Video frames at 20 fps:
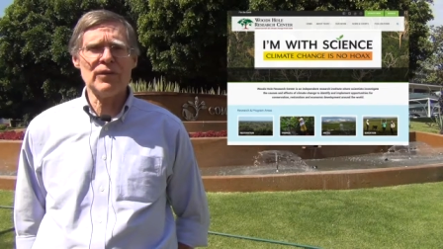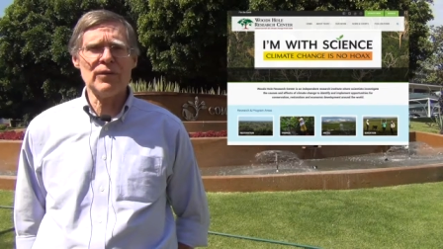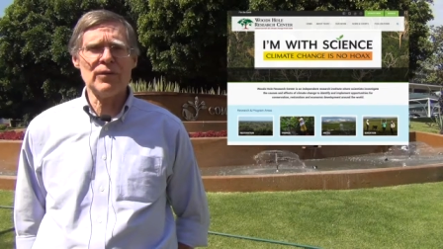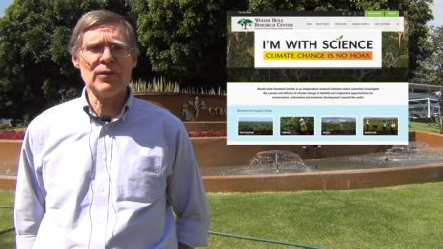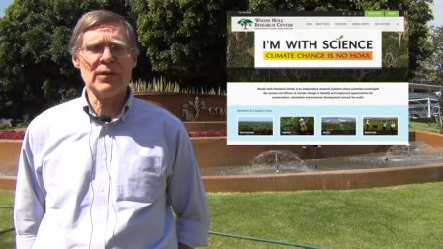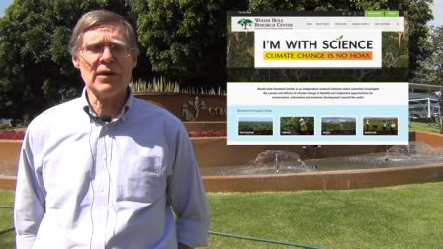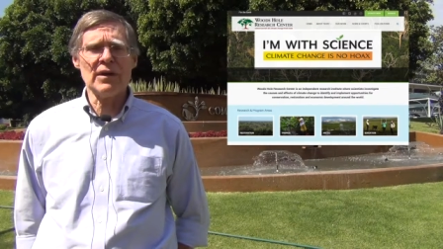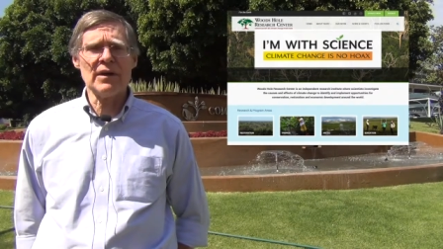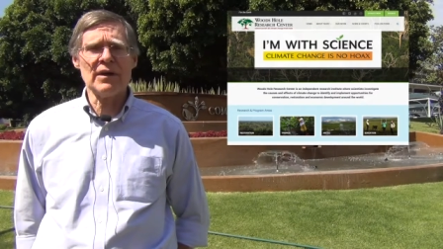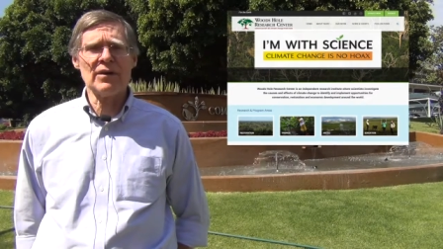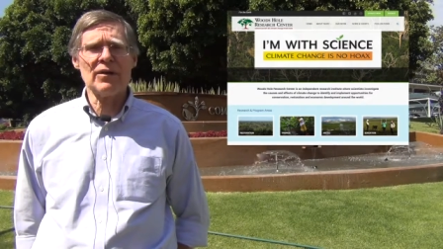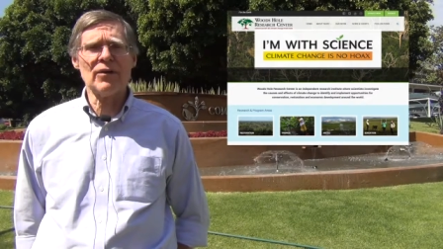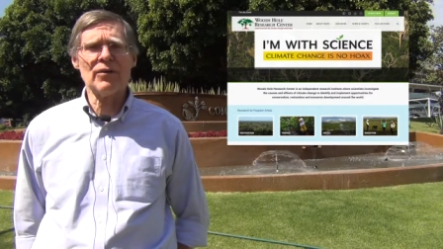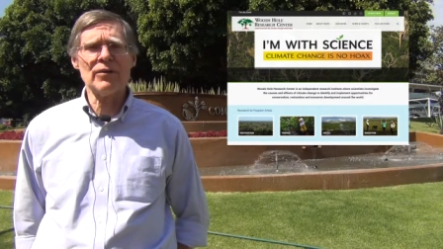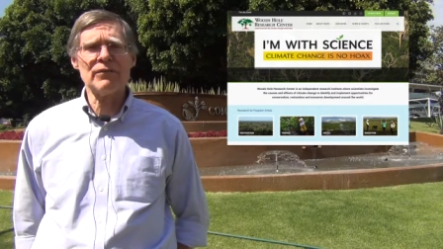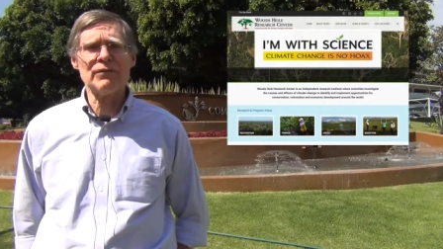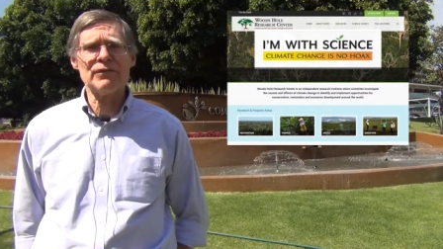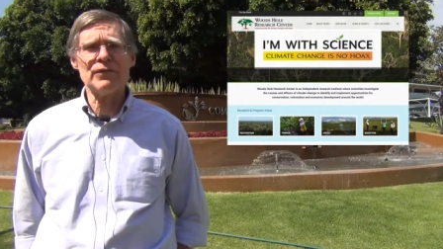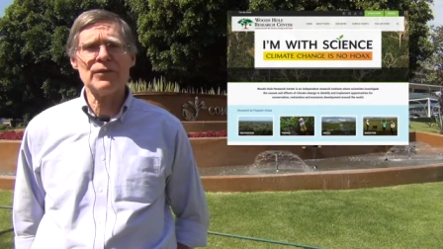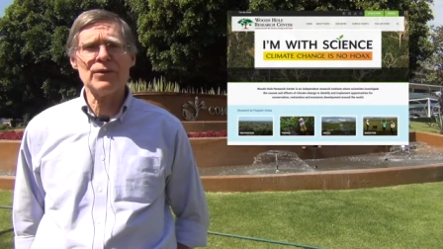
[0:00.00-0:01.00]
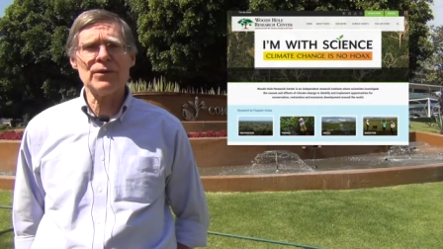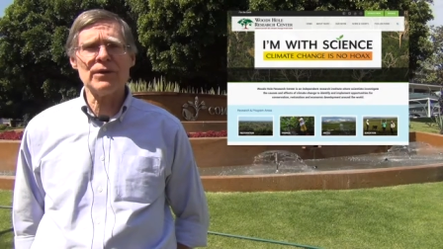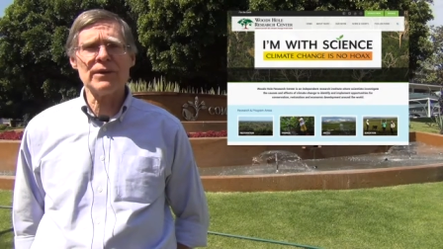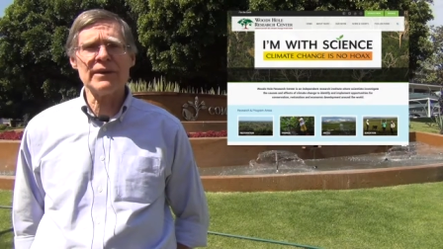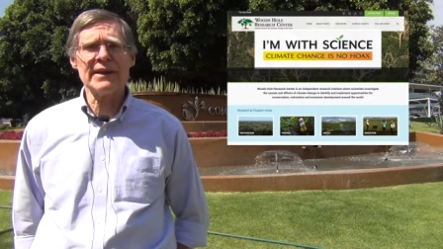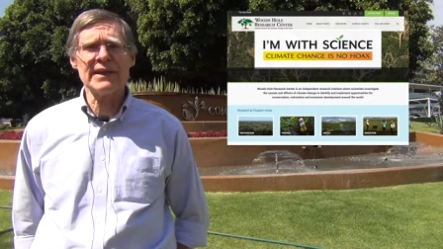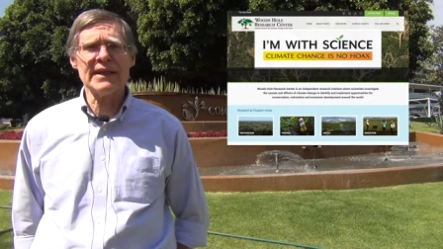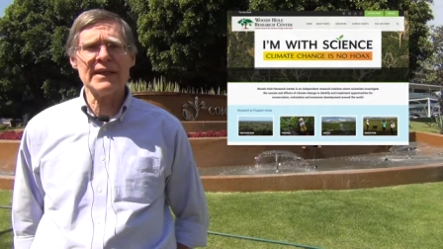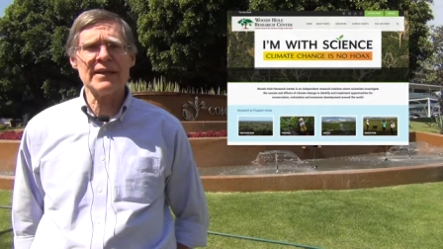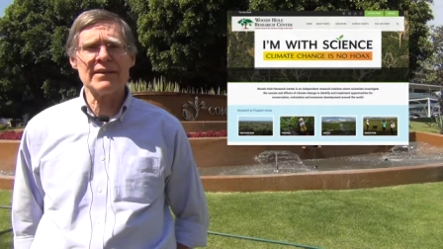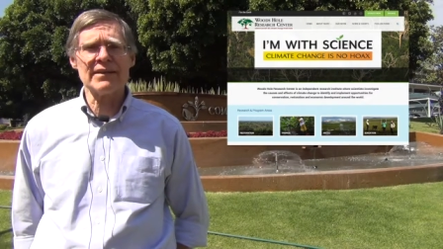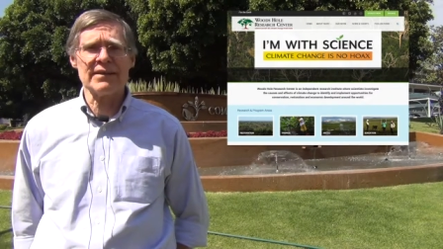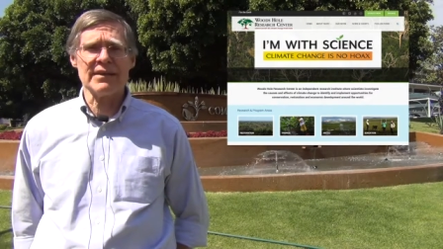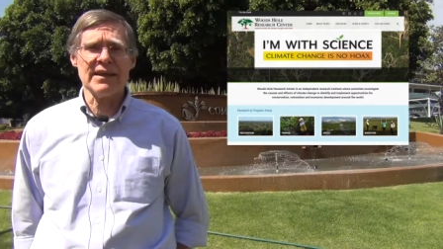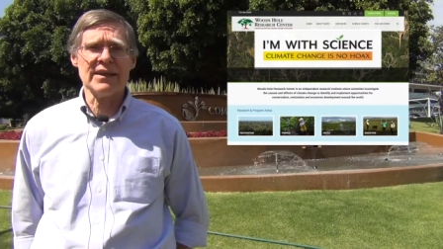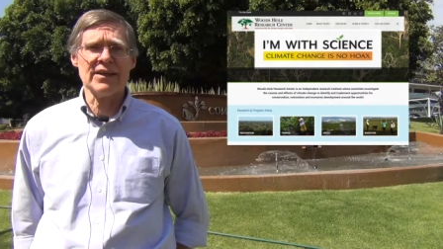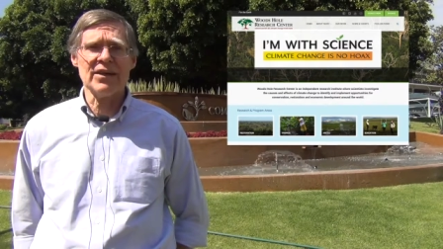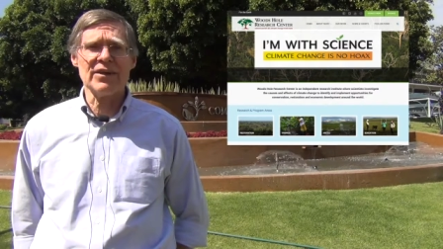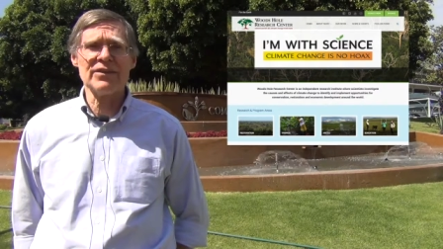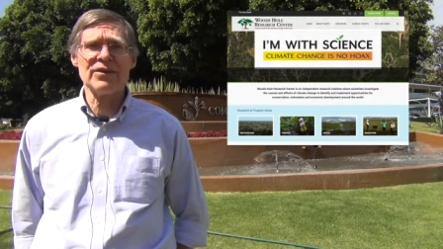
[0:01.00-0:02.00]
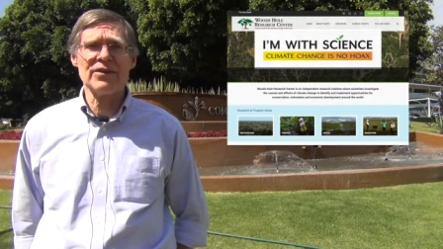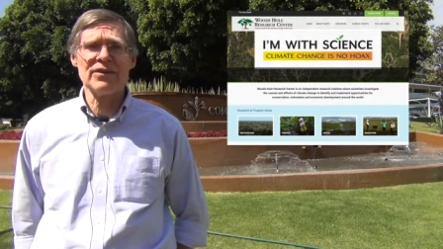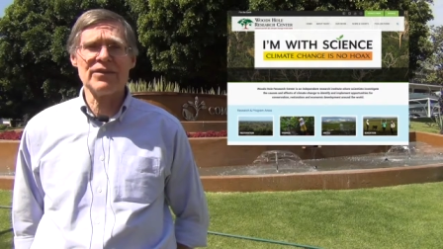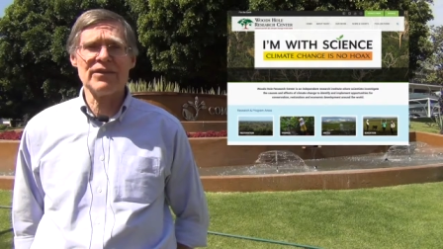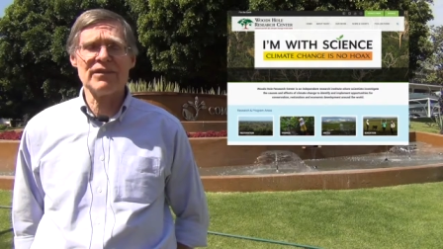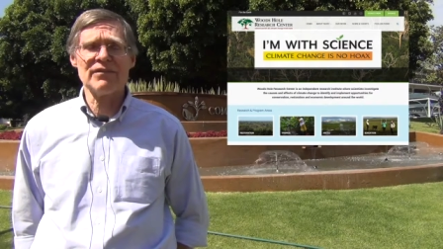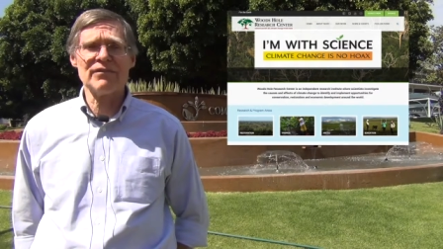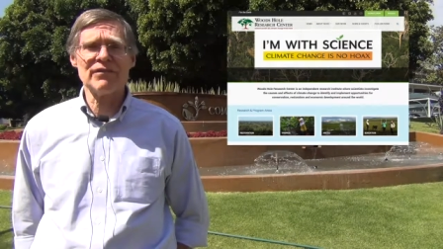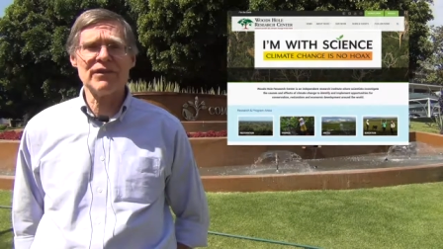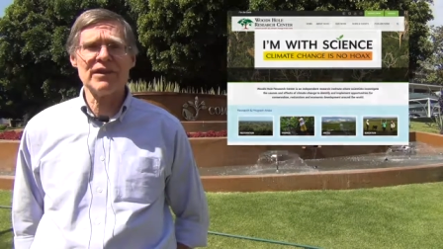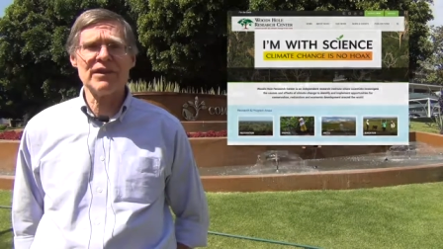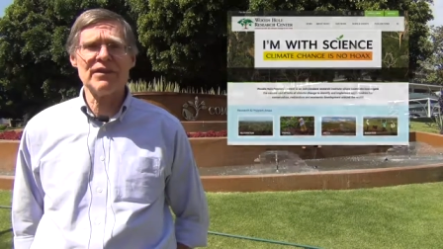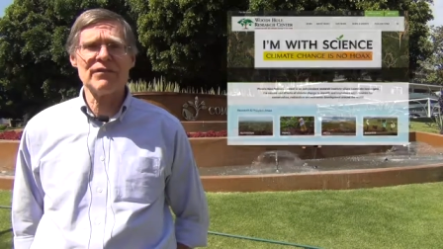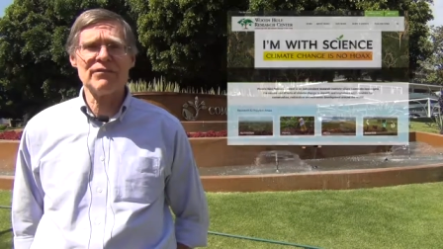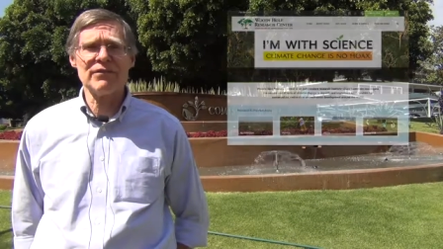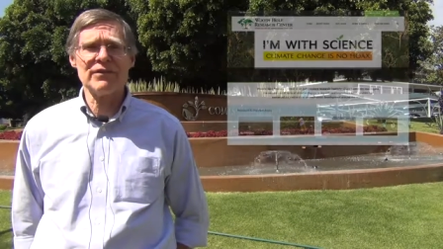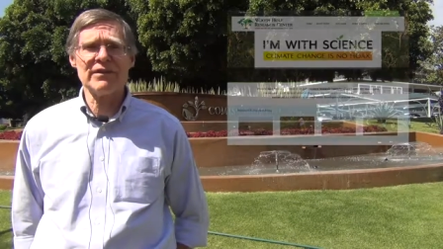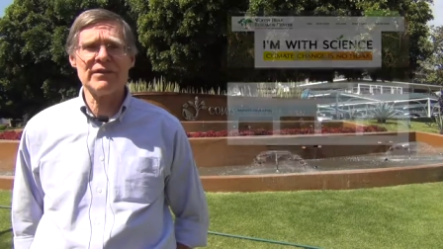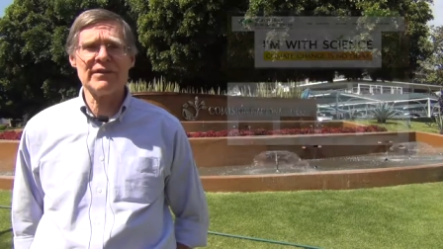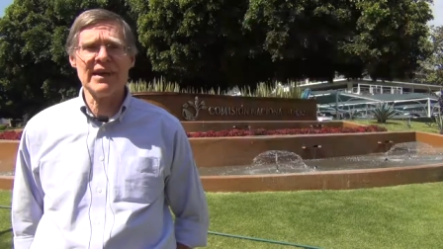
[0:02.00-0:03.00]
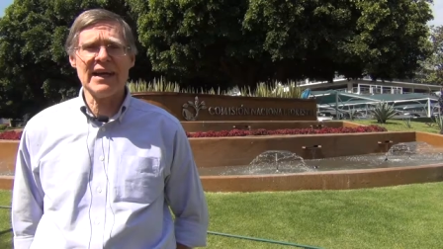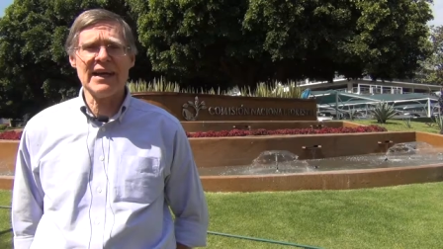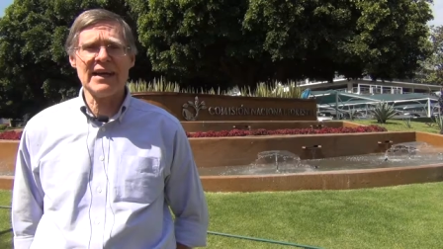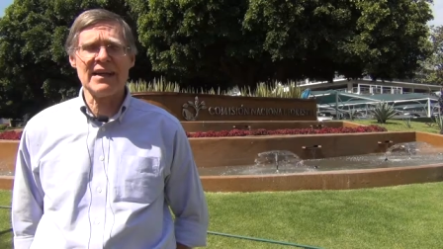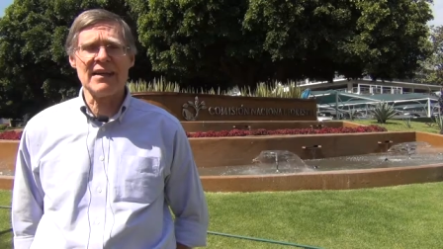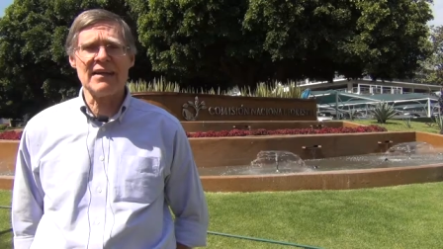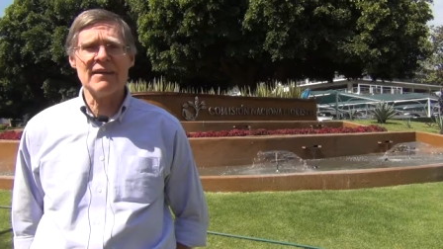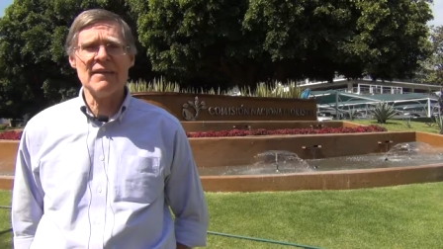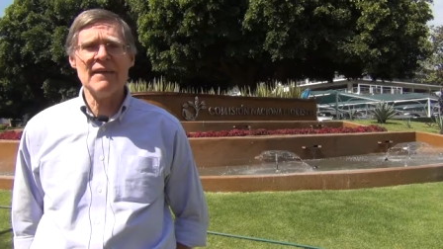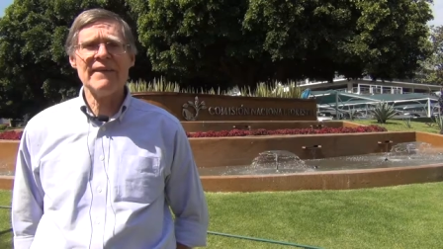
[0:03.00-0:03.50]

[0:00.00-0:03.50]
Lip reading: to Conifer and others involved with that